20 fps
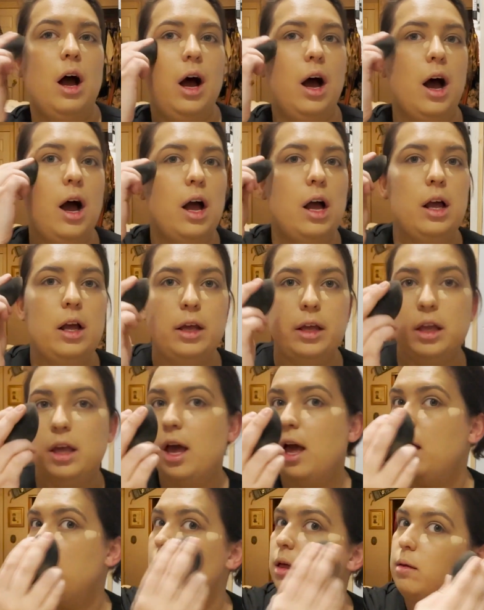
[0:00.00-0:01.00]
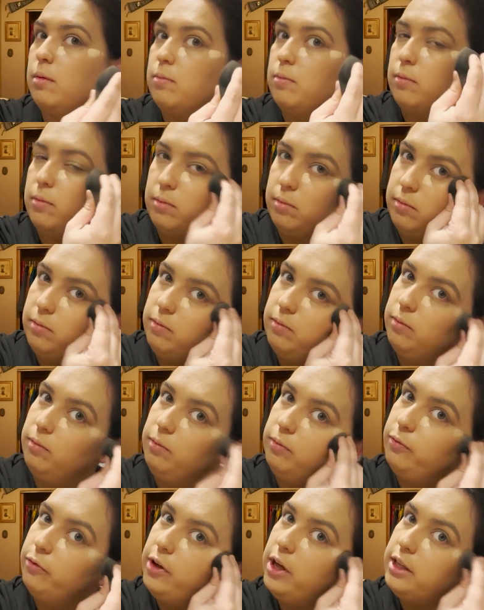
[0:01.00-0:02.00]
I am
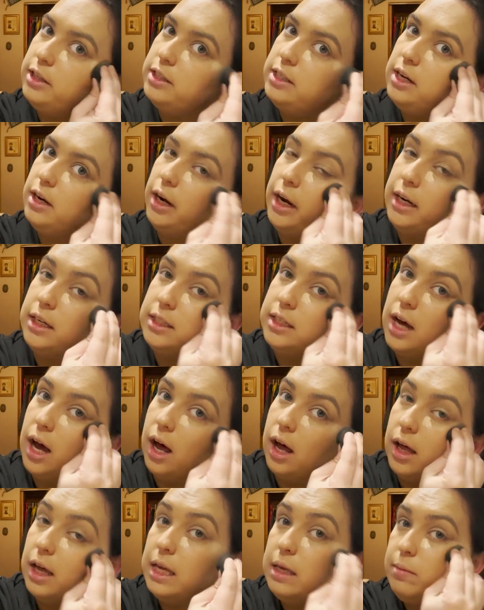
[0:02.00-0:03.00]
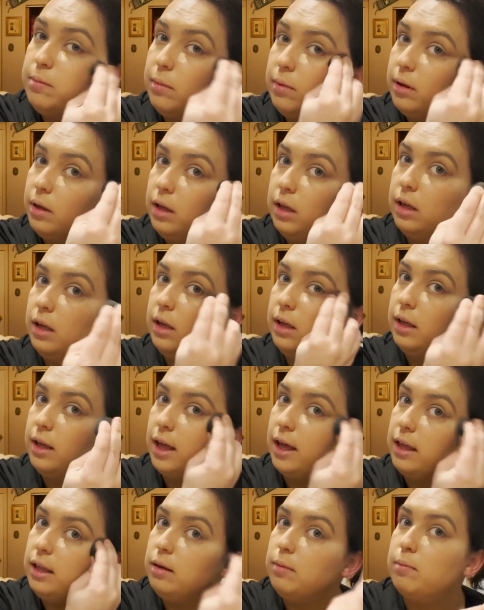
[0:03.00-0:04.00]
volunteering time
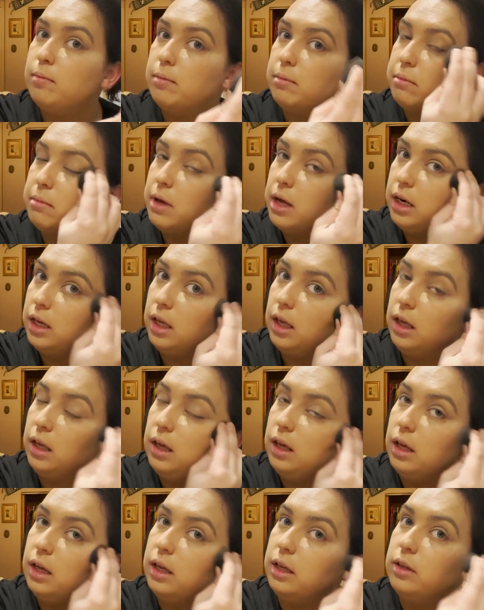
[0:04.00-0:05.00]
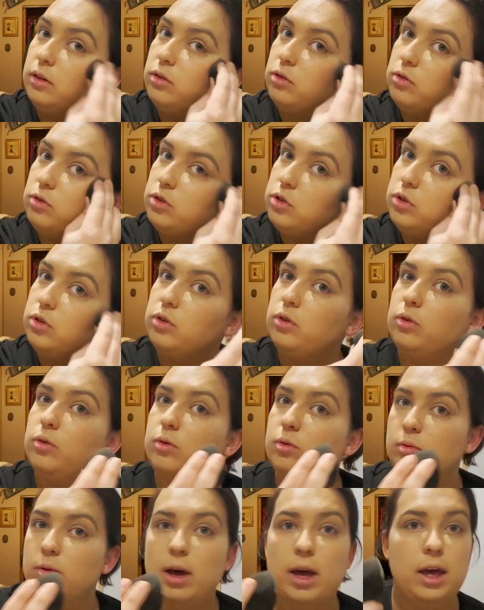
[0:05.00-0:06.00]
and money
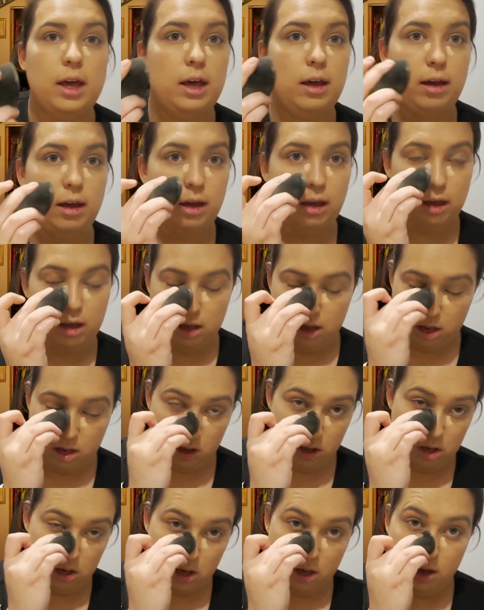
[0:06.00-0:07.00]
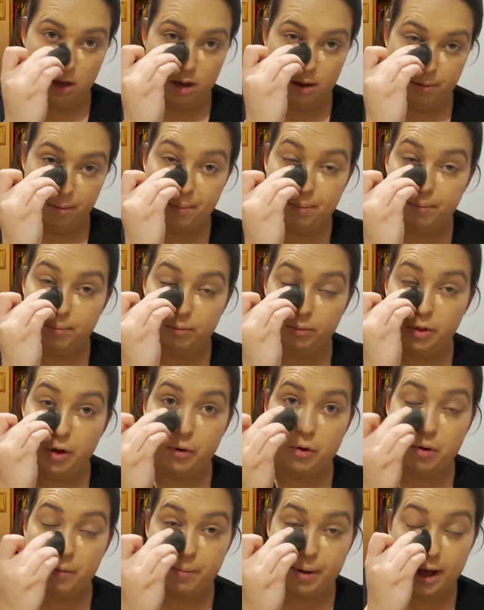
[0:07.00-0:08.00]
into a
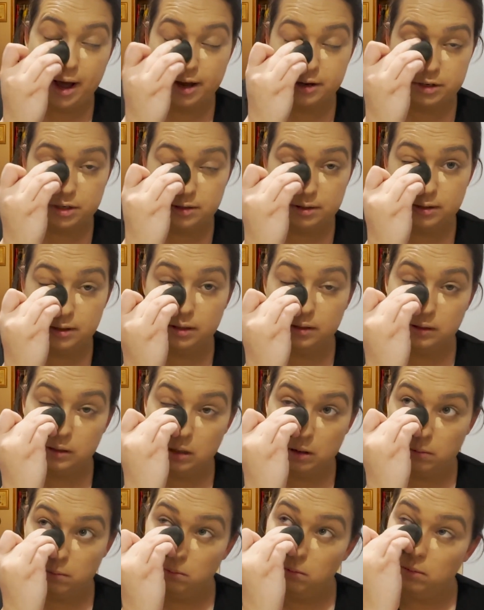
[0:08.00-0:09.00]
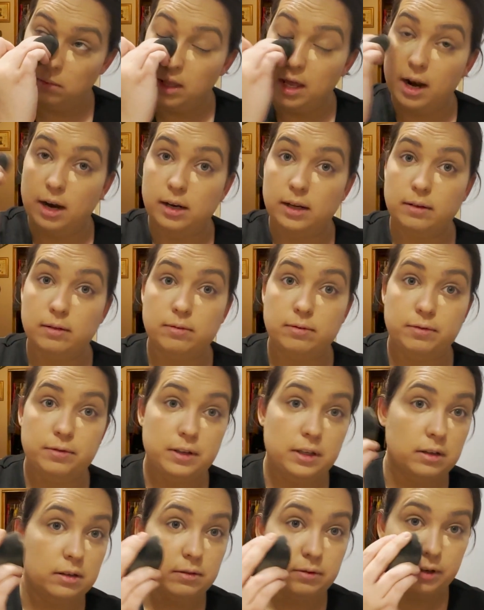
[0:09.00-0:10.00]
local pageant system that I
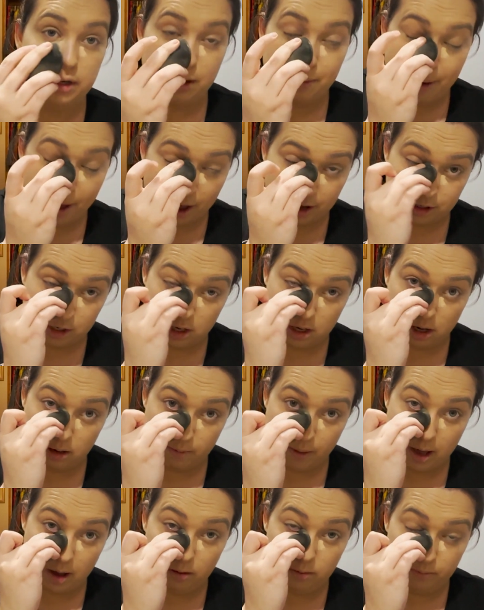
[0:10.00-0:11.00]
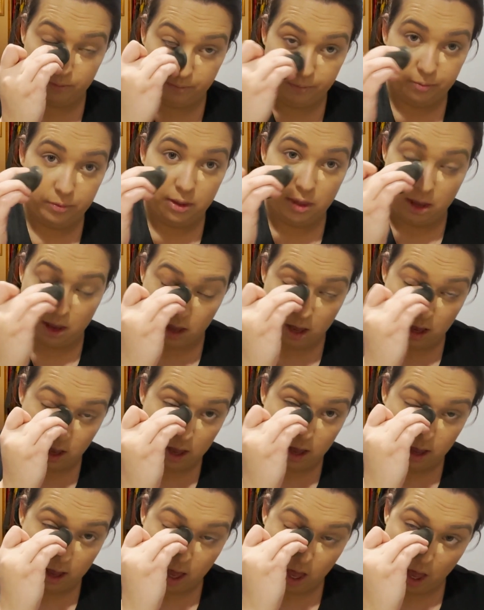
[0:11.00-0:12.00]
feel very passionate about
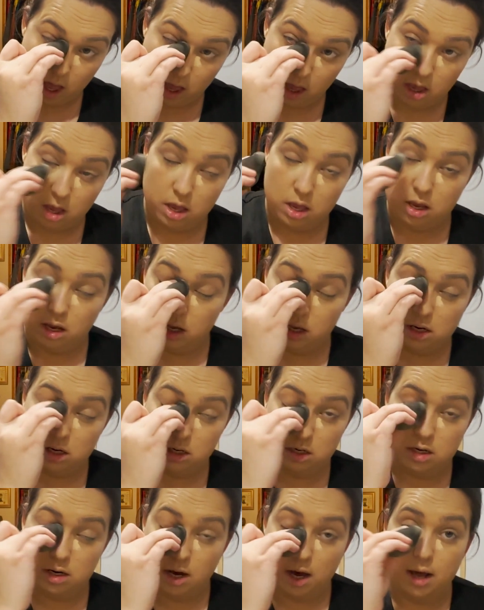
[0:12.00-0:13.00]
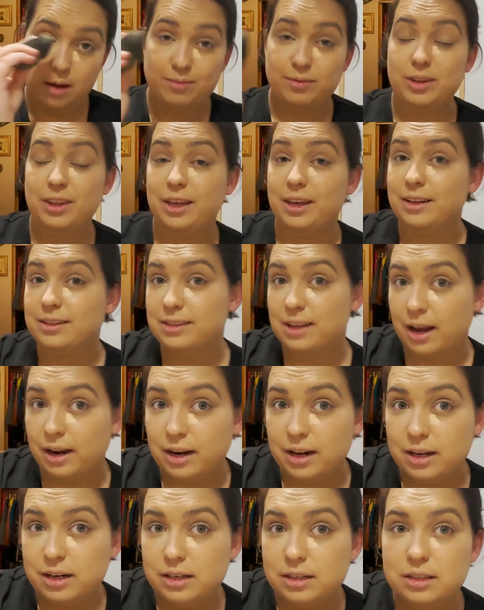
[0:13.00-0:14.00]
and I'm really
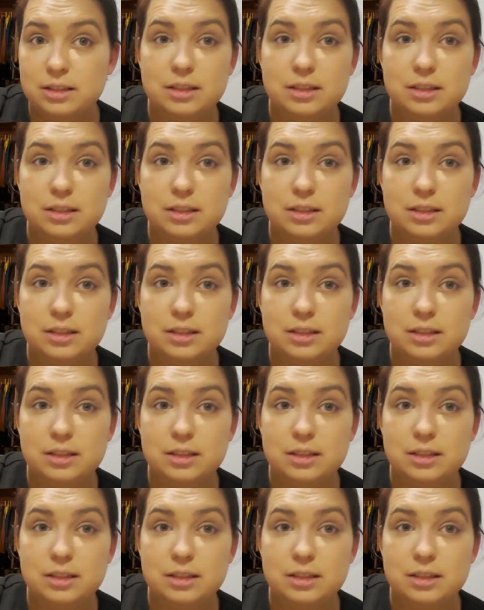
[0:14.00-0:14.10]
excited.